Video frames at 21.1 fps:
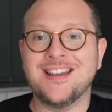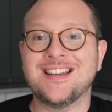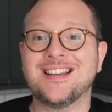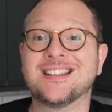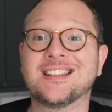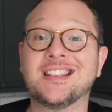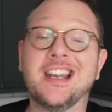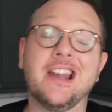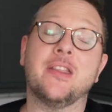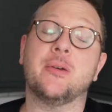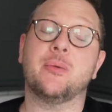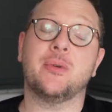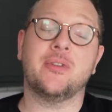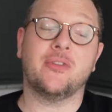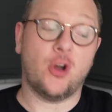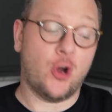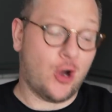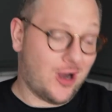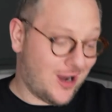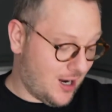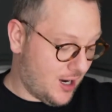So now that we've
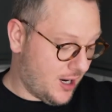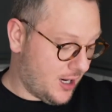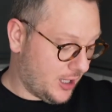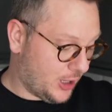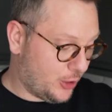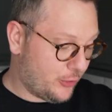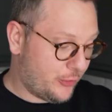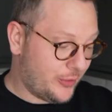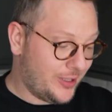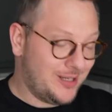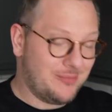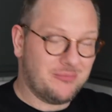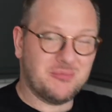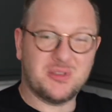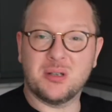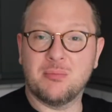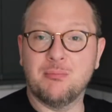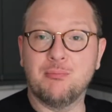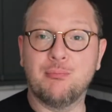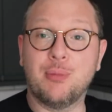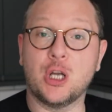got our creamed
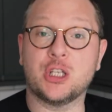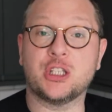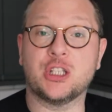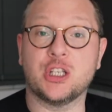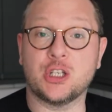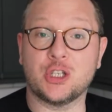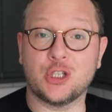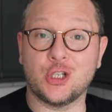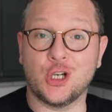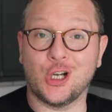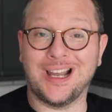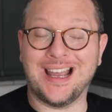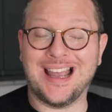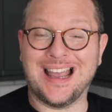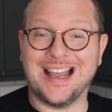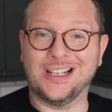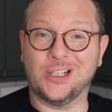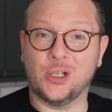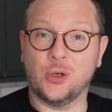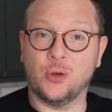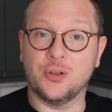butter, sugar
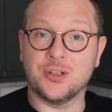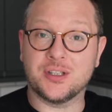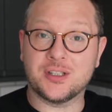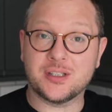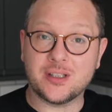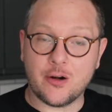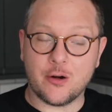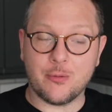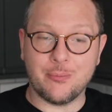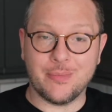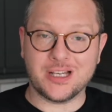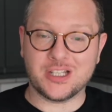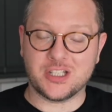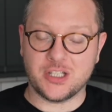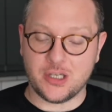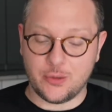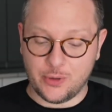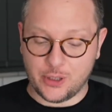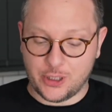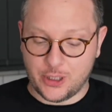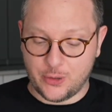and golden syrup
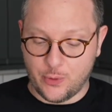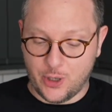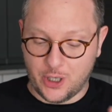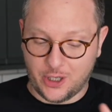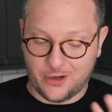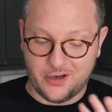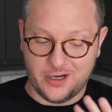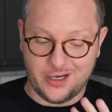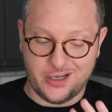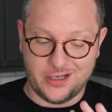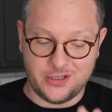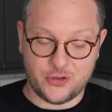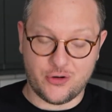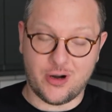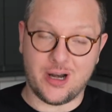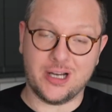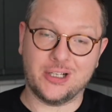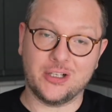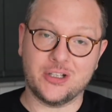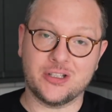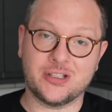mixture, we're going to work on our
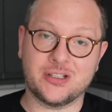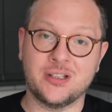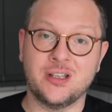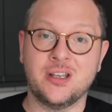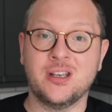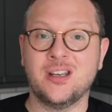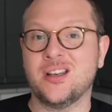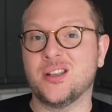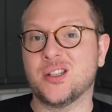dry goods.